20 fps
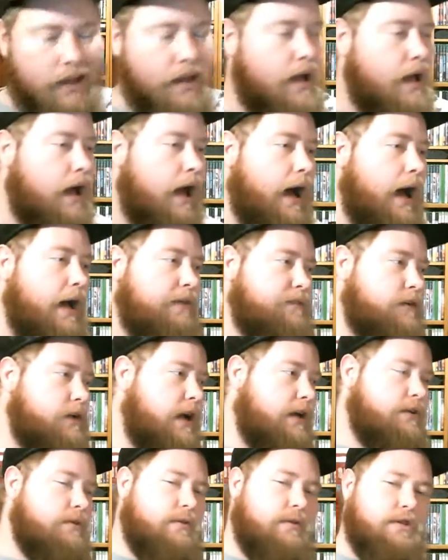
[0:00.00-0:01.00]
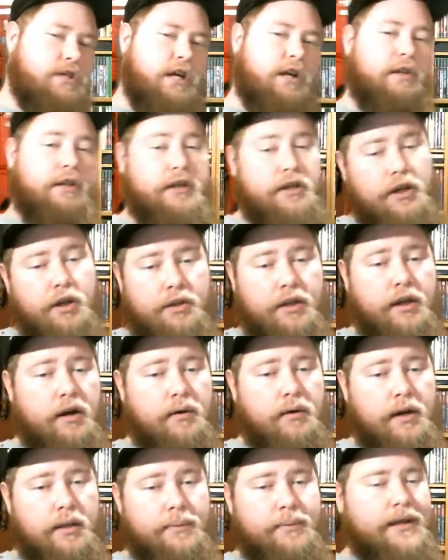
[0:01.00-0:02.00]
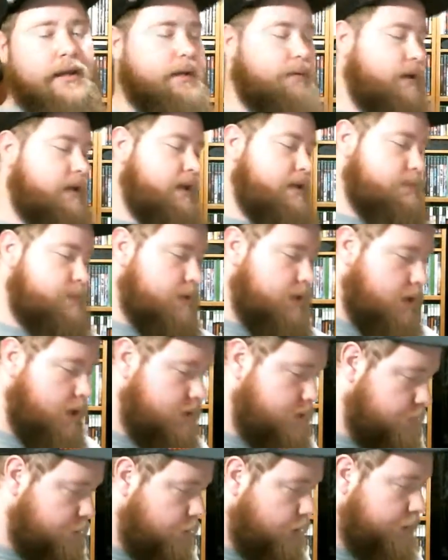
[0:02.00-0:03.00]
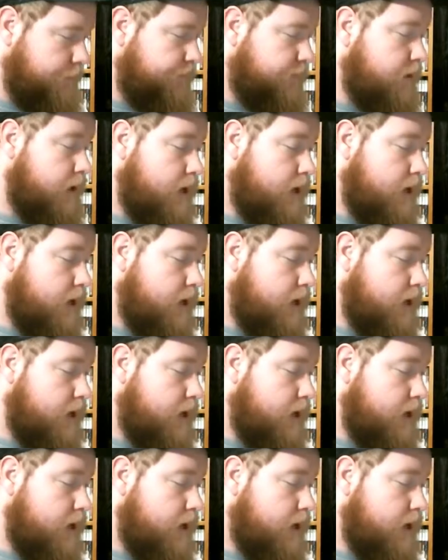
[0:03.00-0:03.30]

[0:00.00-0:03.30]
If you're not new to the channel, then you know that already, but anyway, that's besides the point.